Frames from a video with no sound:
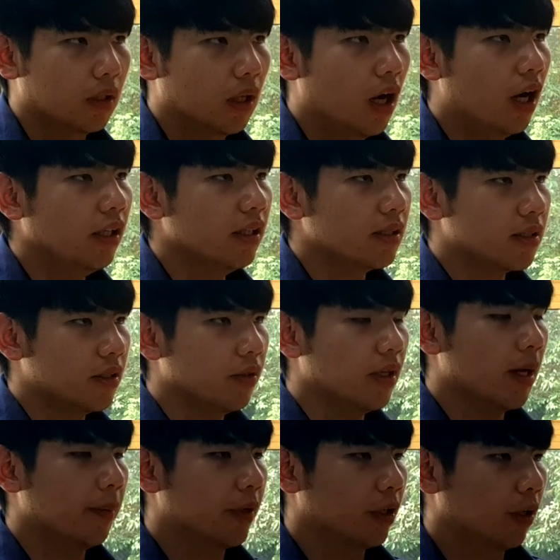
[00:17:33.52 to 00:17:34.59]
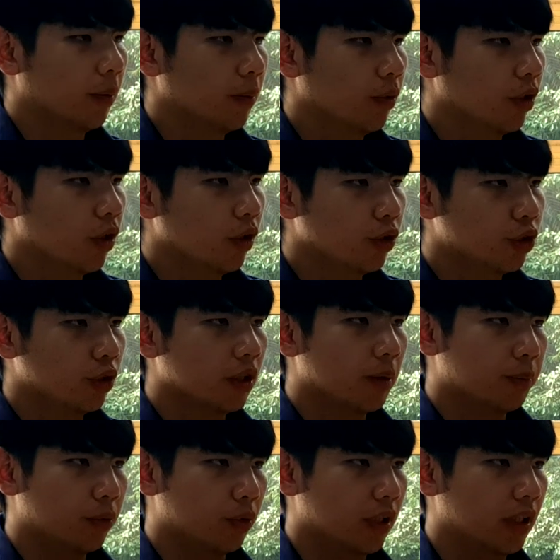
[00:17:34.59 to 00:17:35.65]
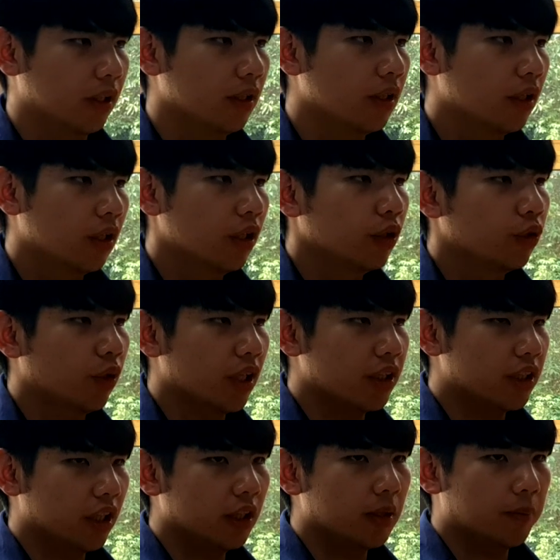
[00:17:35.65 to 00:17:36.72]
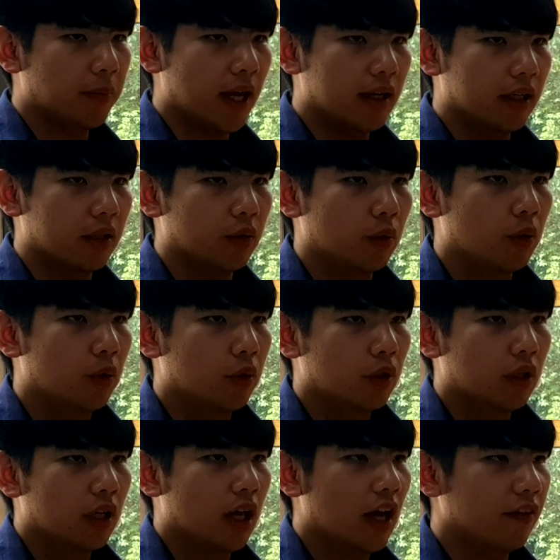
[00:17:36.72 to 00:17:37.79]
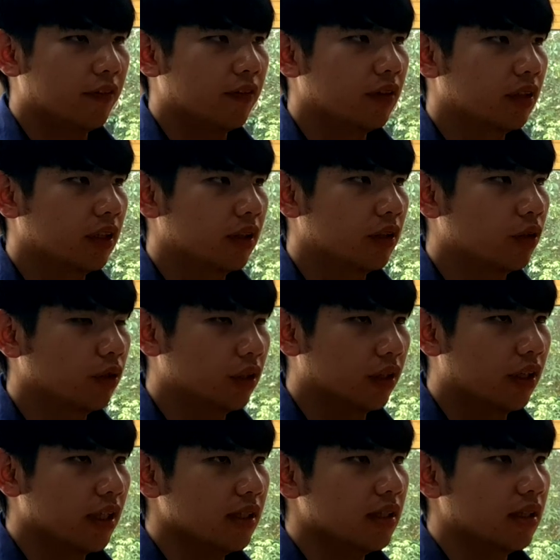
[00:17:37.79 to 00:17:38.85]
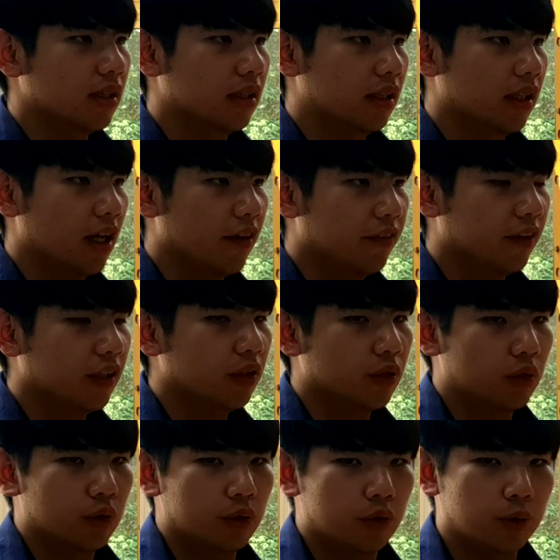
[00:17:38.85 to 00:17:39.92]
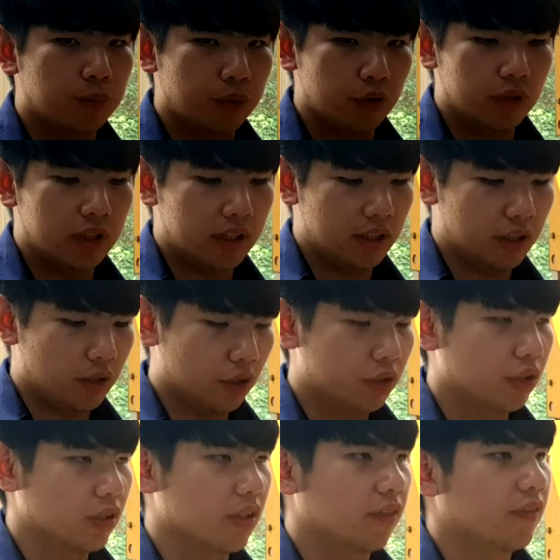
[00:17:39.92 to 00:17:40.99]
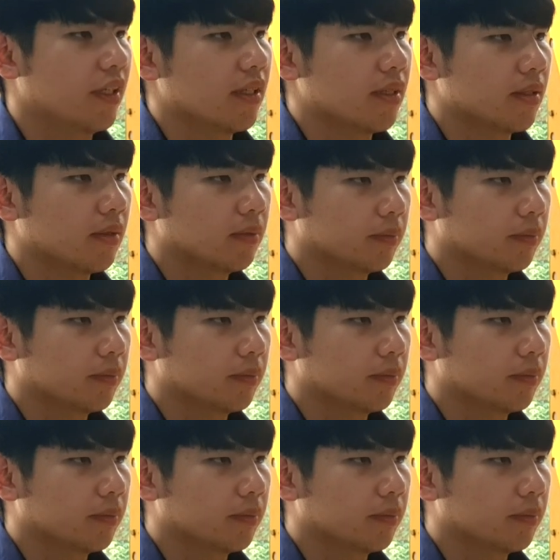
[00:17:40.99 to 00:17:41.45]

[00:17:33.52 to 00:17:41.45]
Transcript: All the steel cable rope will go through the pulley to ensure the pilot have to decrease the effort to pull the control surface.